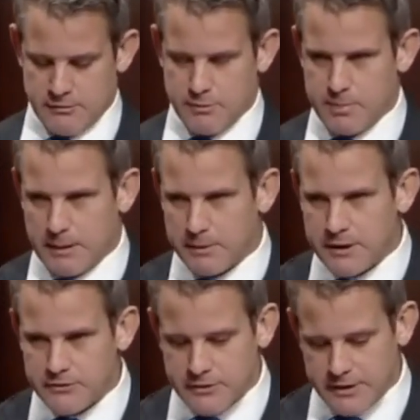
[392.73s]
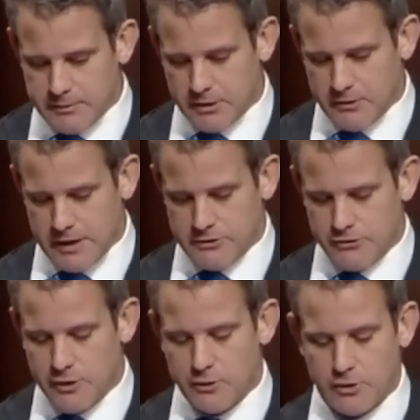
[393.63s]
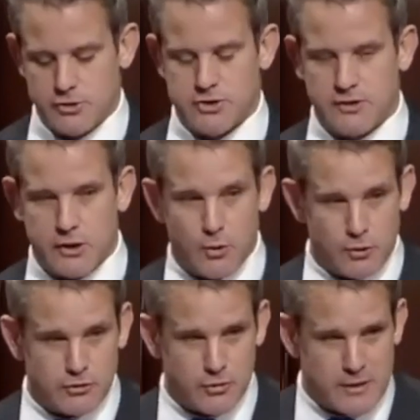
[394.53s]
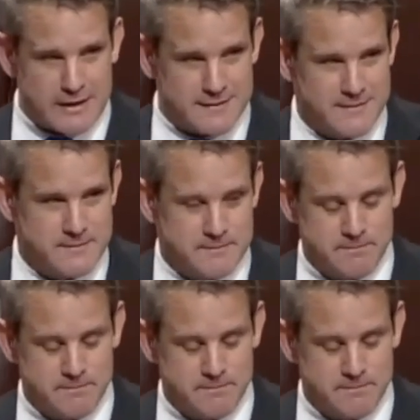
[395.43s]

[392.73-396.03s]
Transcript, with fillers: if Republicans and Democrats don't urgently course correct,